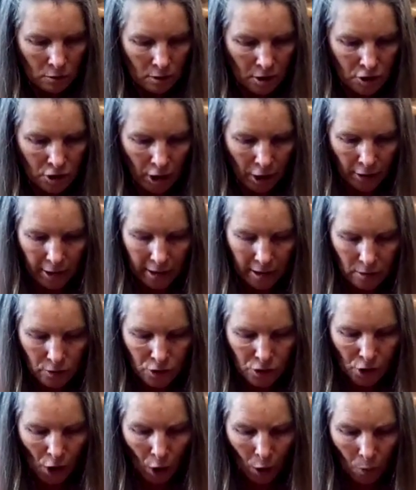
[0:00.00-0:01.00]
the Chariot.
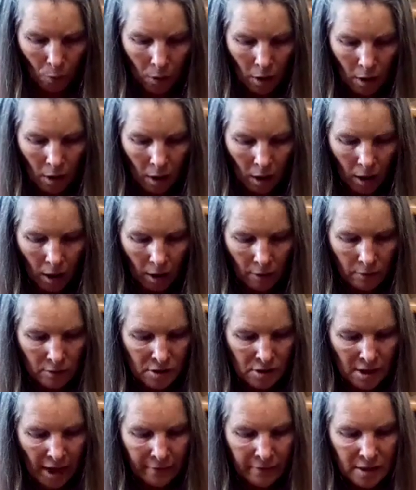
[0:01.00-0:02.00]
So
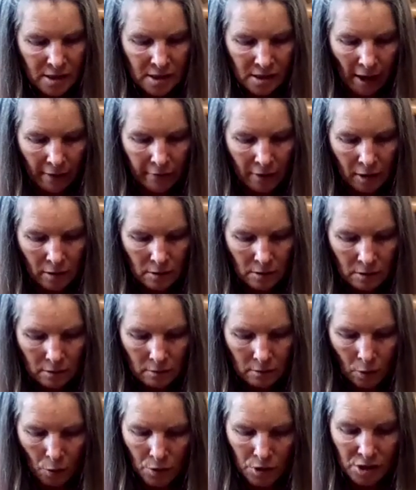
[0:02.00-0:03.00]
7-7
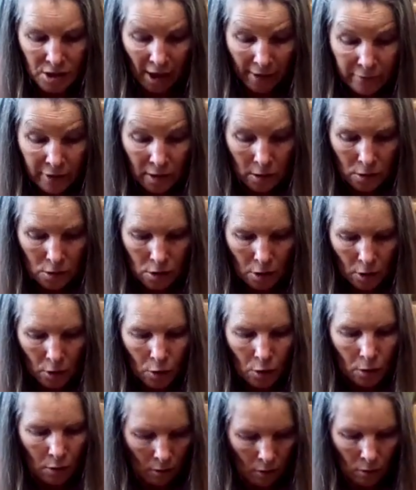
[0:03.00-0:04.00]
or 7s,
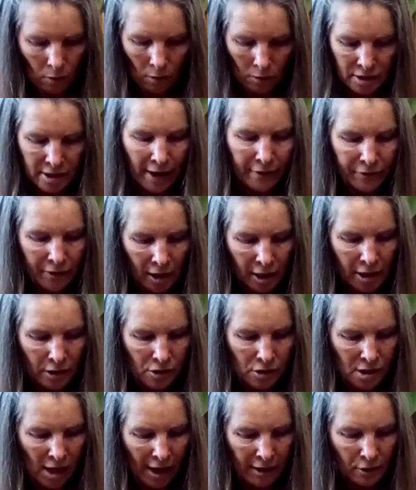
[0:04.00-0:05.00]
definitely a
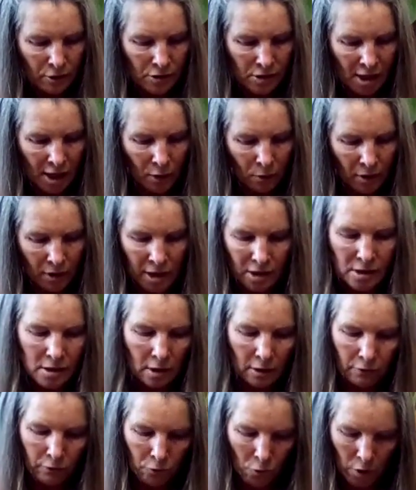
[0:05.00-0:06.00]
sign or
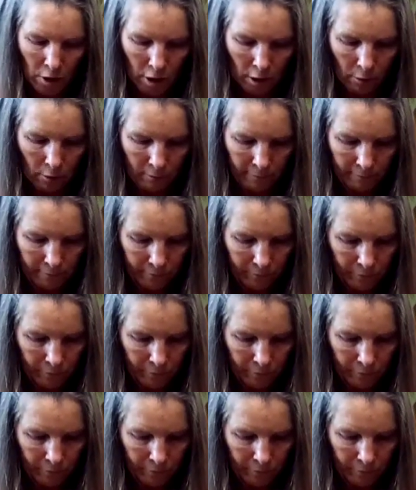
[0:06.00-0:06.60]
synchronicity for you.